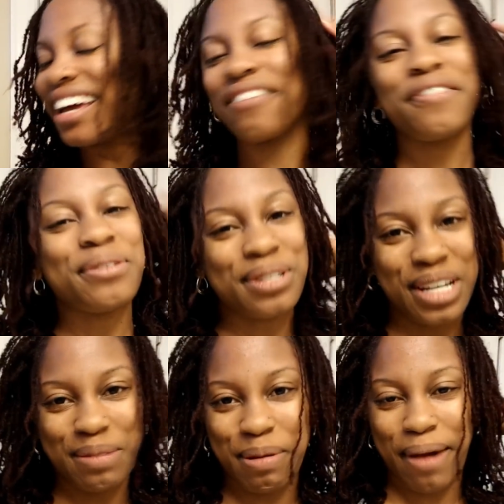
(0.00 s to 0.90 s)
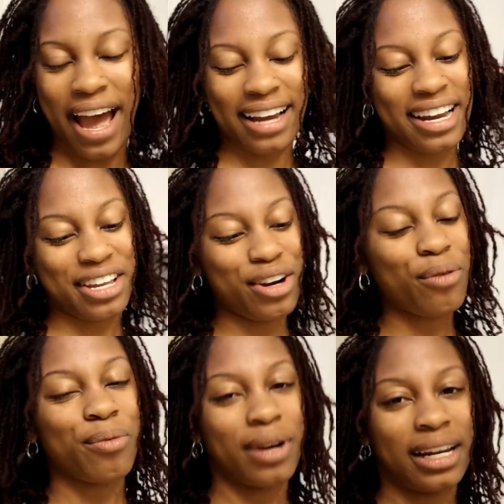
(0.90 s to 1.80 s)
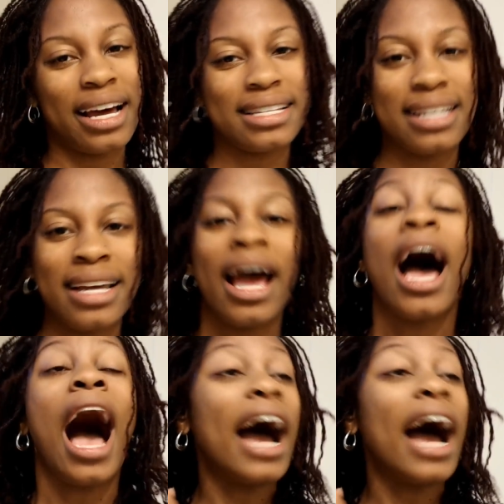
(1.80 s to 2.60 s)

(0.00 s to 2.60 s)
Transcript: It feels good to be back. Like, you don't realize it.